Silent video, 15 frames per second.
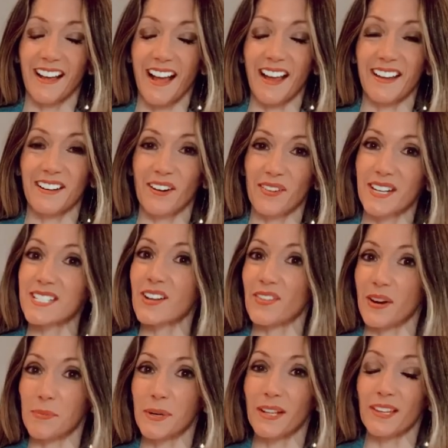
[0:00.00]
I can already tell that I'm
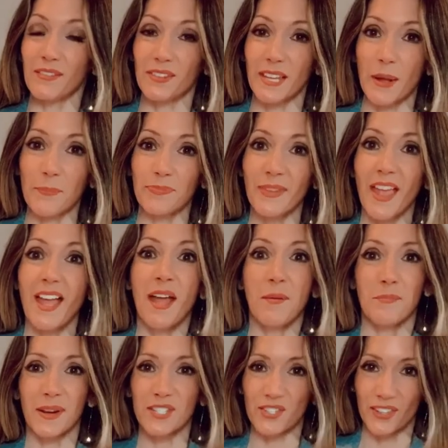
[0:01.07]
gonna live in them.
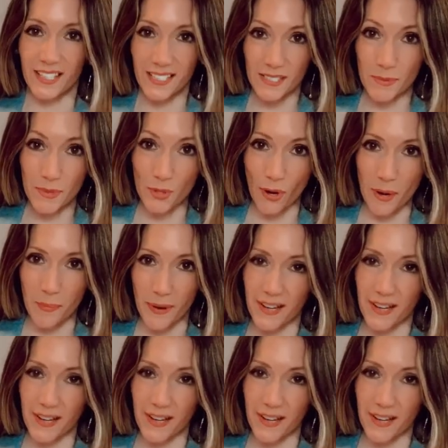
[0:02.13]
Make sure to hit the subscribe button